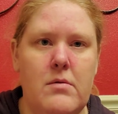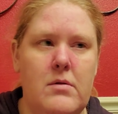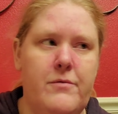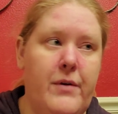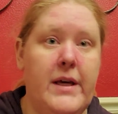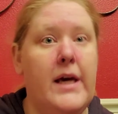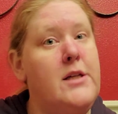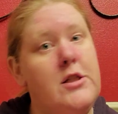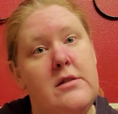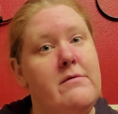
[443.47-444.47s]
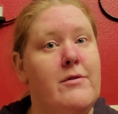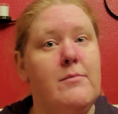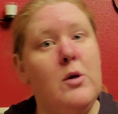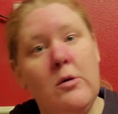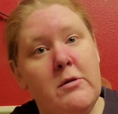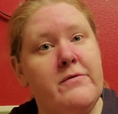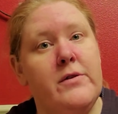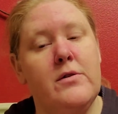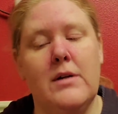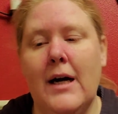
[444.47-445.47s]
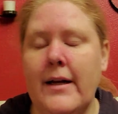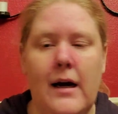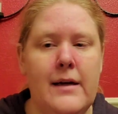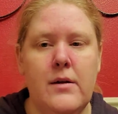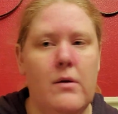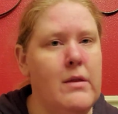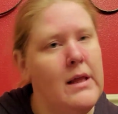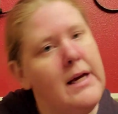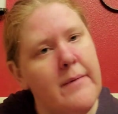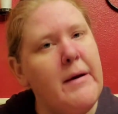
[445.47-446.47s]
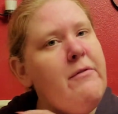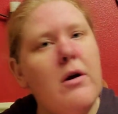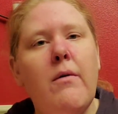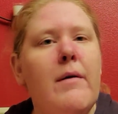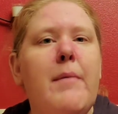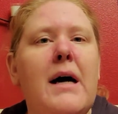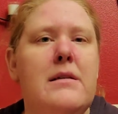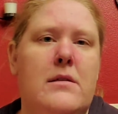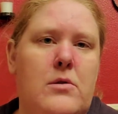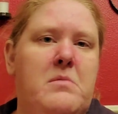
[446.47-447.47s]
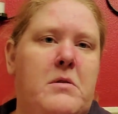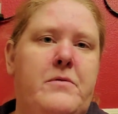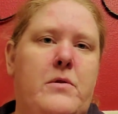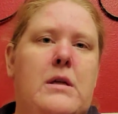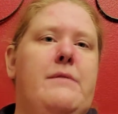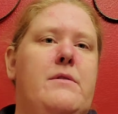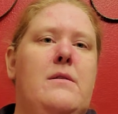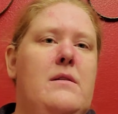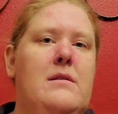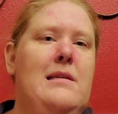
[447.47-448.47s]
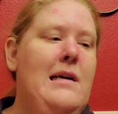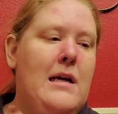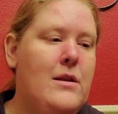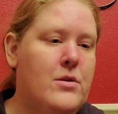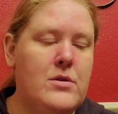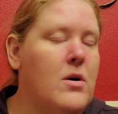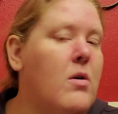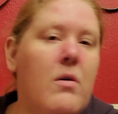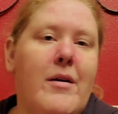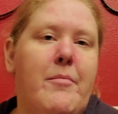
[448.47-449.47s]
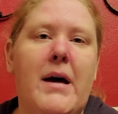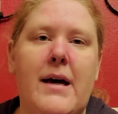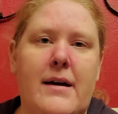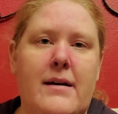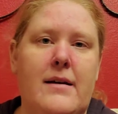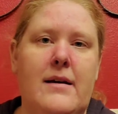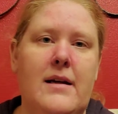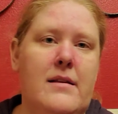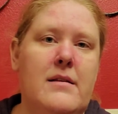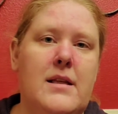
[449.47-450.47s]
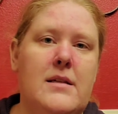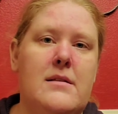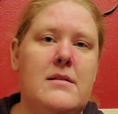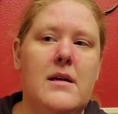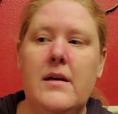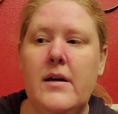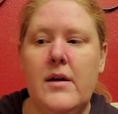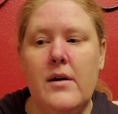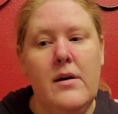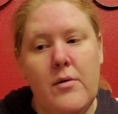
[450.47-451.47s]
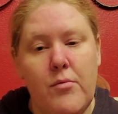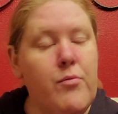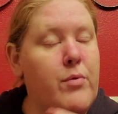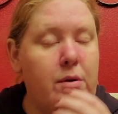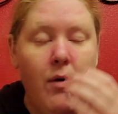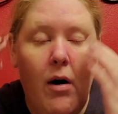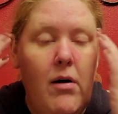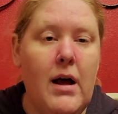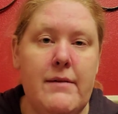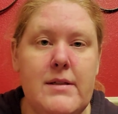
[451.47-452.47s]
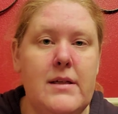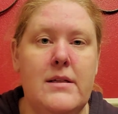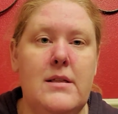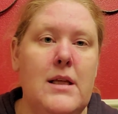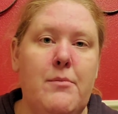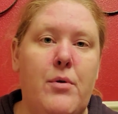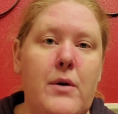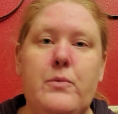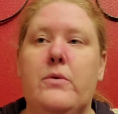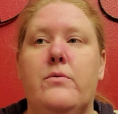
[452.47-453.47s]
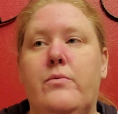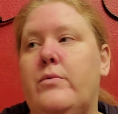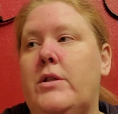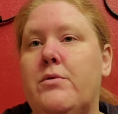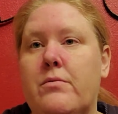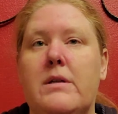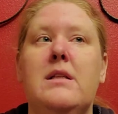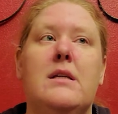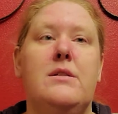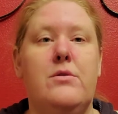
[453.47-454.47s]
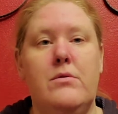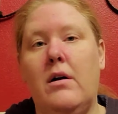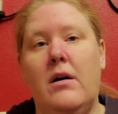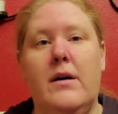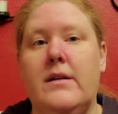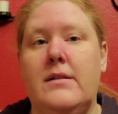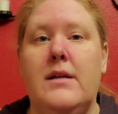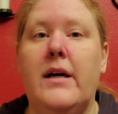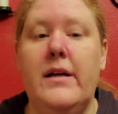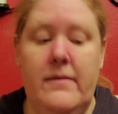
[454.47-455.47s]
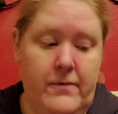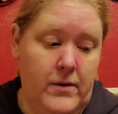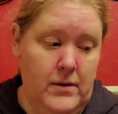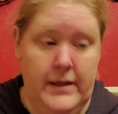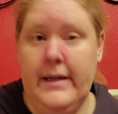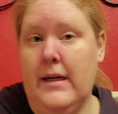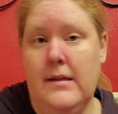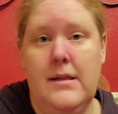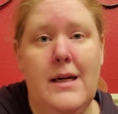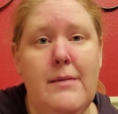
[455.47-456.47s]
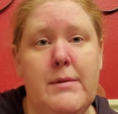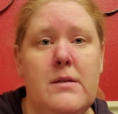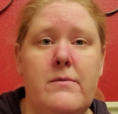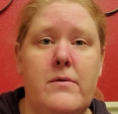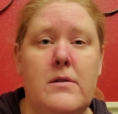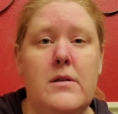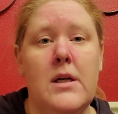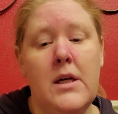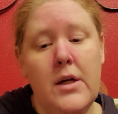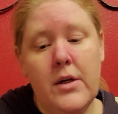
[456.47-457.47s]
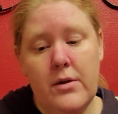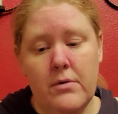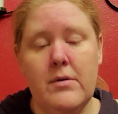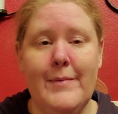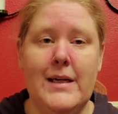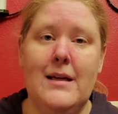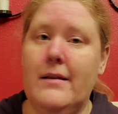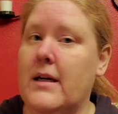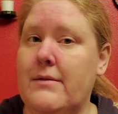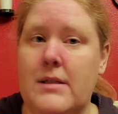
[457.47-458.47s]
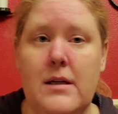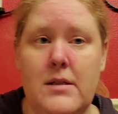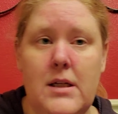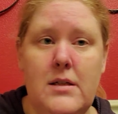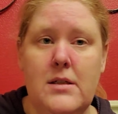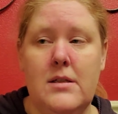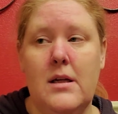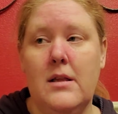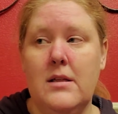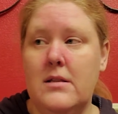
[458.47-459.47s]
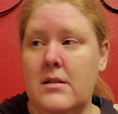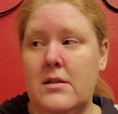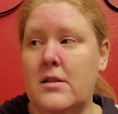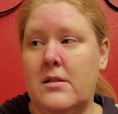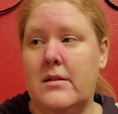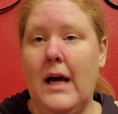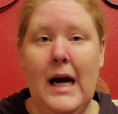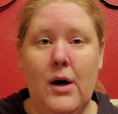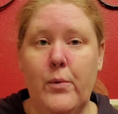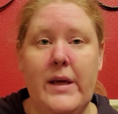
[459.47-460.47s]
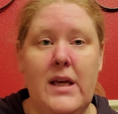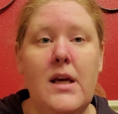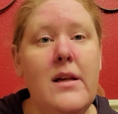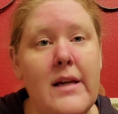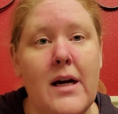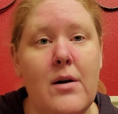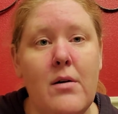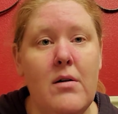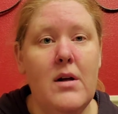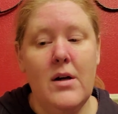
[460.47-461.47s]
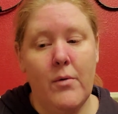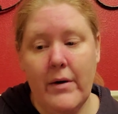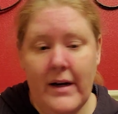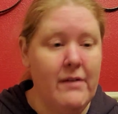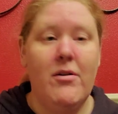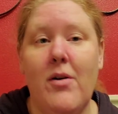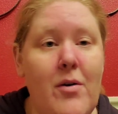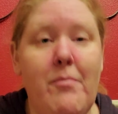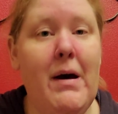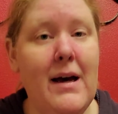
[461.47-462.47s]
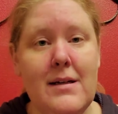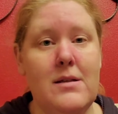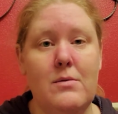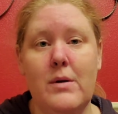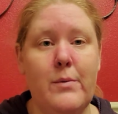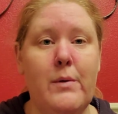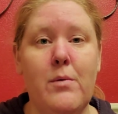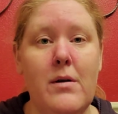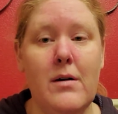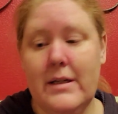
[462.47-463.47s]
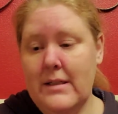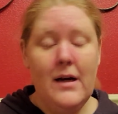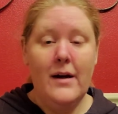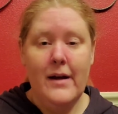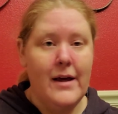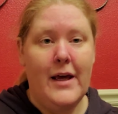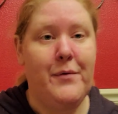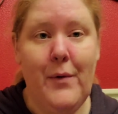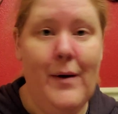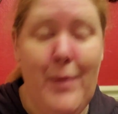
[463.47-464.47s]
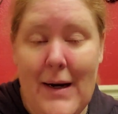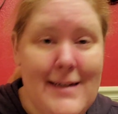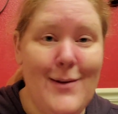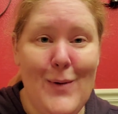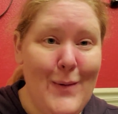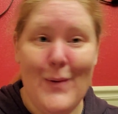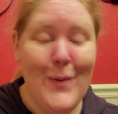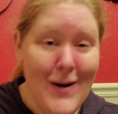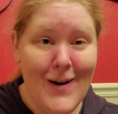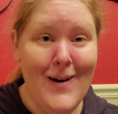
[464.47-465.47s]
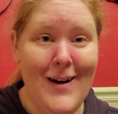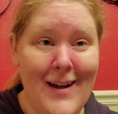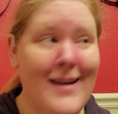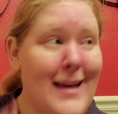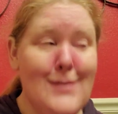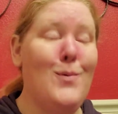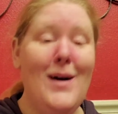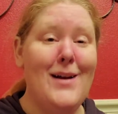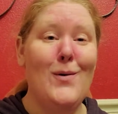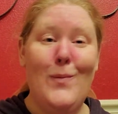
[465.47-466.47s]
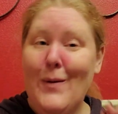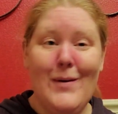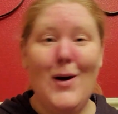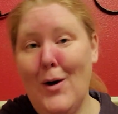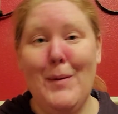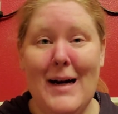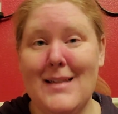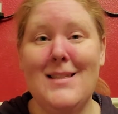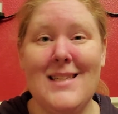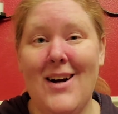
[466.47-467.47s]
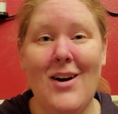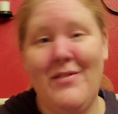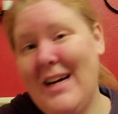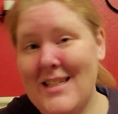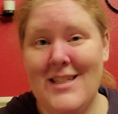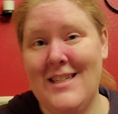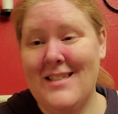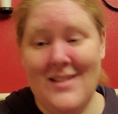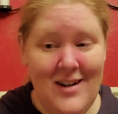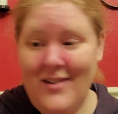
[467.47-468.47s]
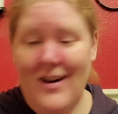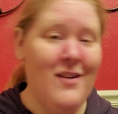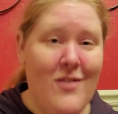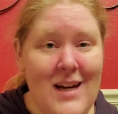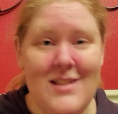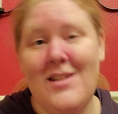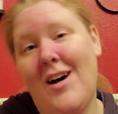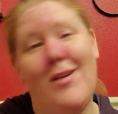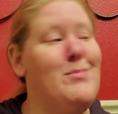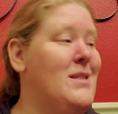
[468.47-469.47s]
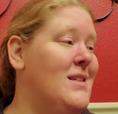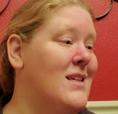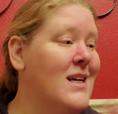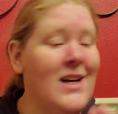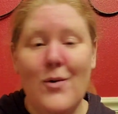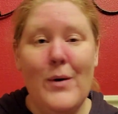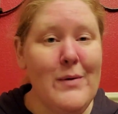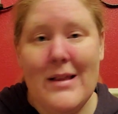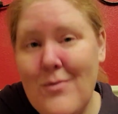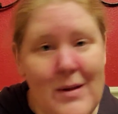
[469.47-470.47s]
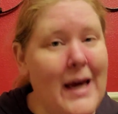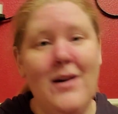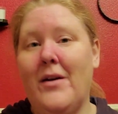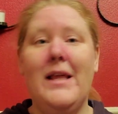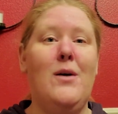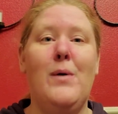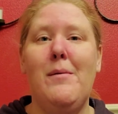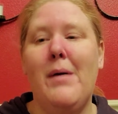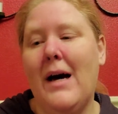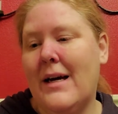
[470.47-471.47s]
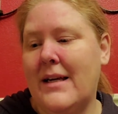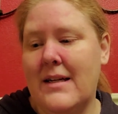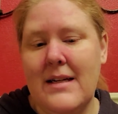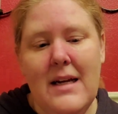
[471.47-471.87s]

vacation from normal food. I don't think I'm ever going back to normal food after this. There's no going back. And I think you all have to get to that point where you realize you're not on a diet for like a time interval. You're making lifestyle changes, and this is just how we eat now. We're never going back to the way we were, because if we went back to the way we were, guess what? We would go back to our fat jeans and our fat tops, and we would gain all that weight back. And